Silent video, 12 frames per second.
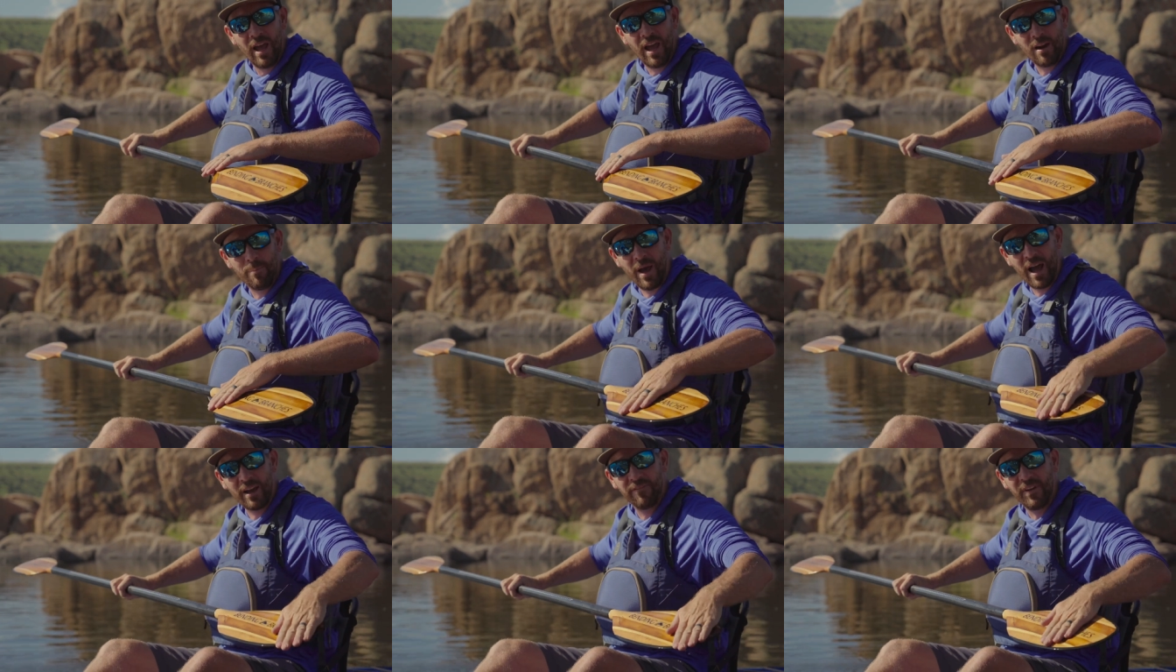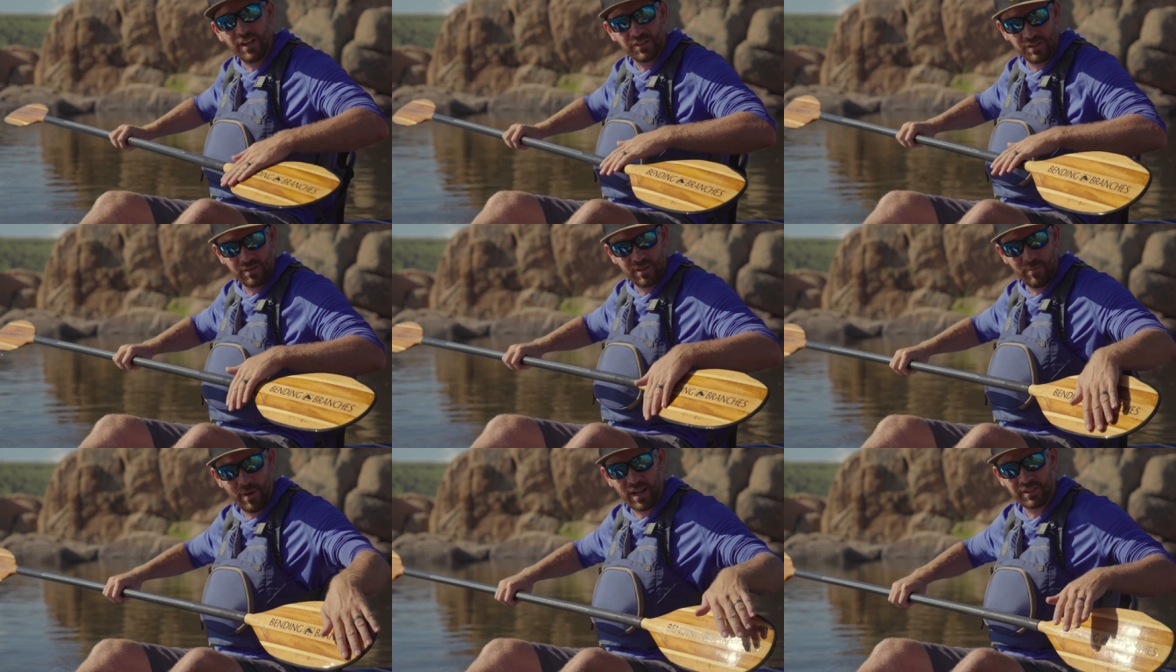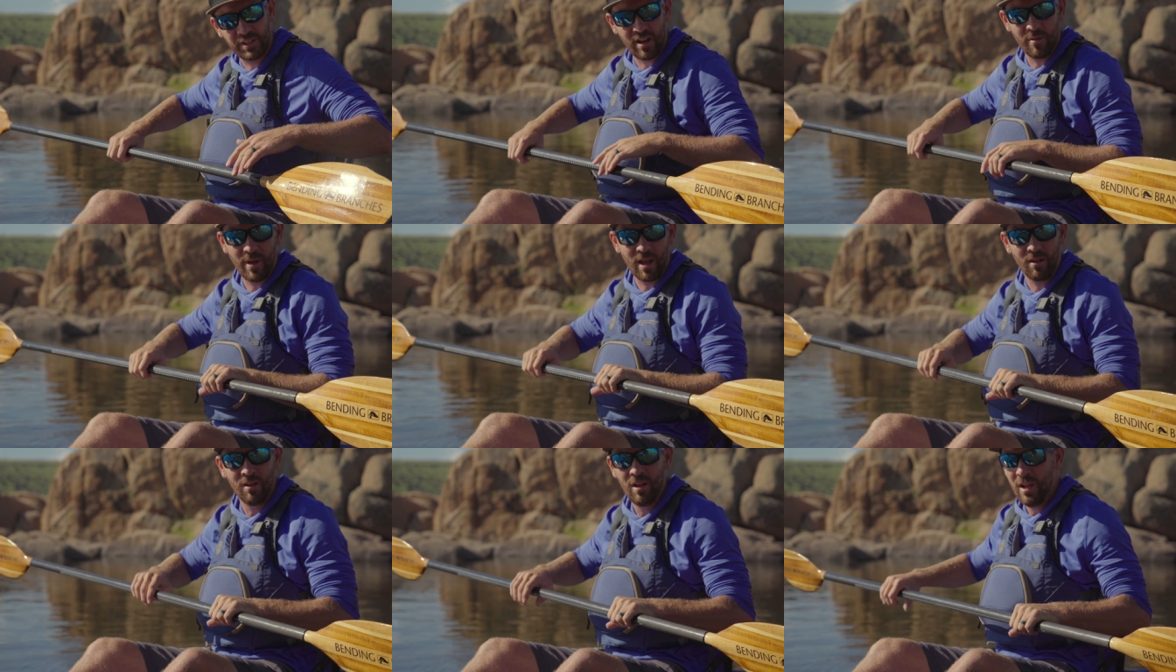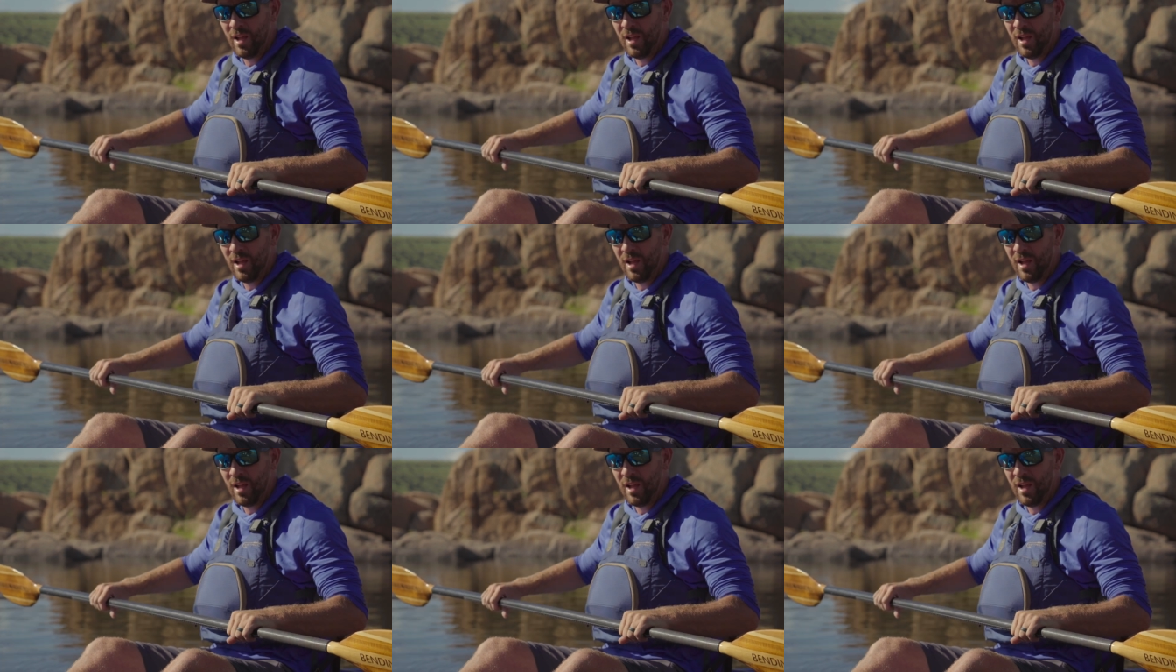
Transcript: and a back face, the back side of the paddle.